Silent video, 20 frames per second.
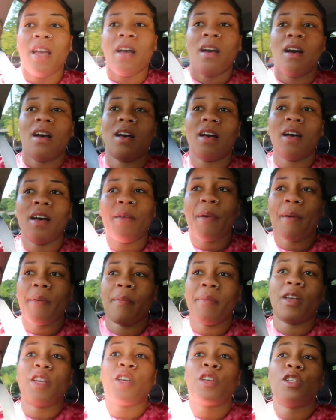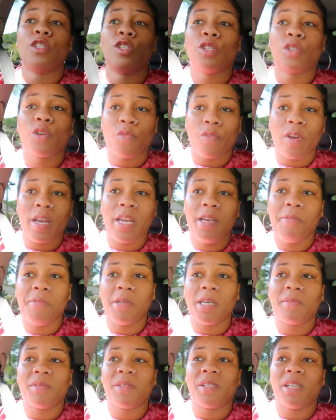huh, my baby screamed
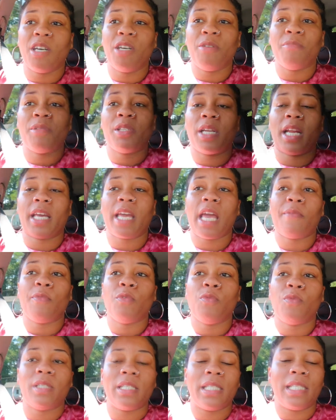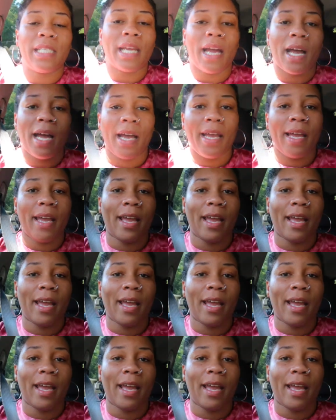up something. So they gave him one shot,